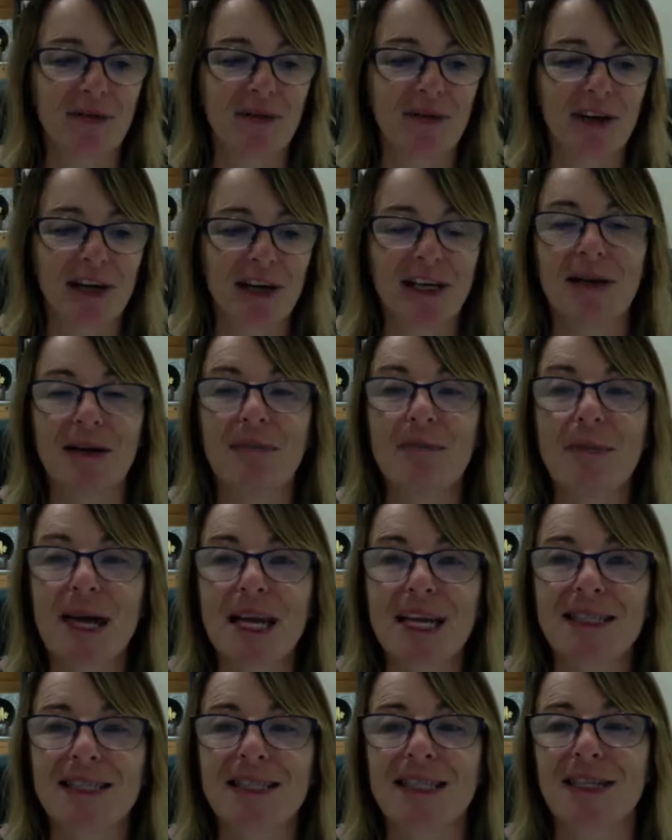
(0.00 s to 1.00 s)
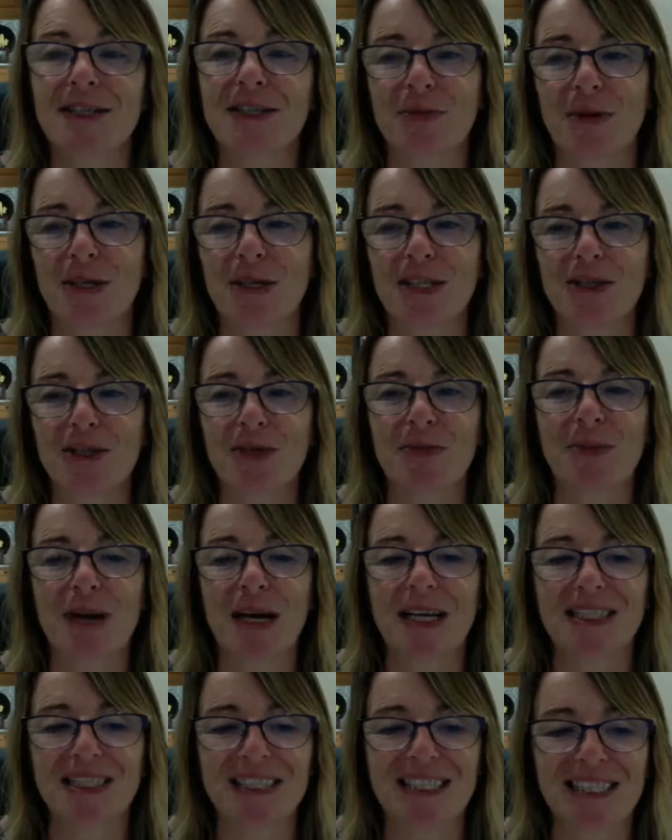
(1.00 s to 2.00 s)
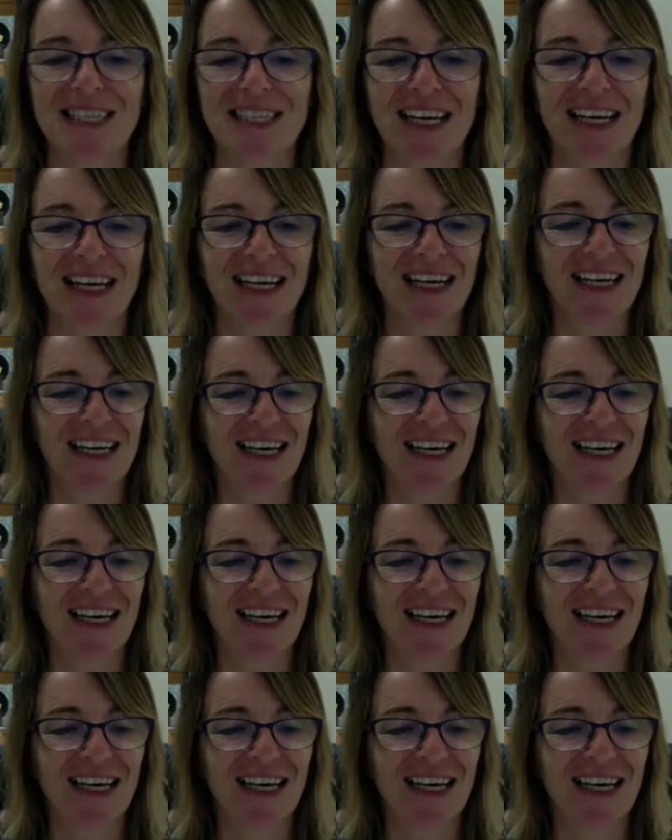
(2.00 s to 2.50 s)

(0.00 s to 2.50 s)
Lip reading: We've had an amazing 22 months.